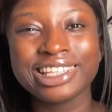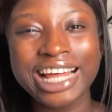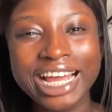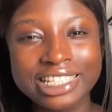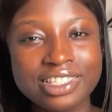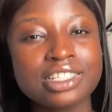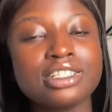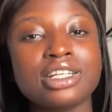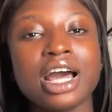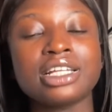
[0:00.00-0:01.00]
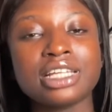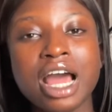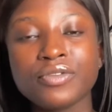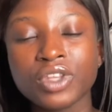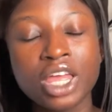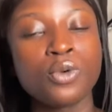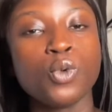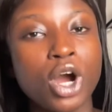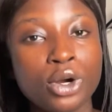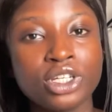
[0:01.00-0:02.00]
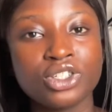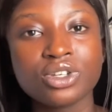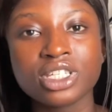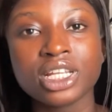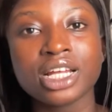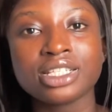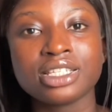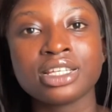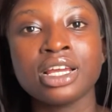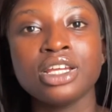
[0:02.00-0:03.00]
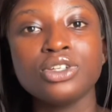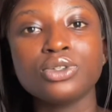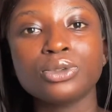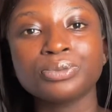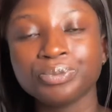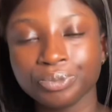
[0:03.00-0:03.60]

and after a while it just starts, you know,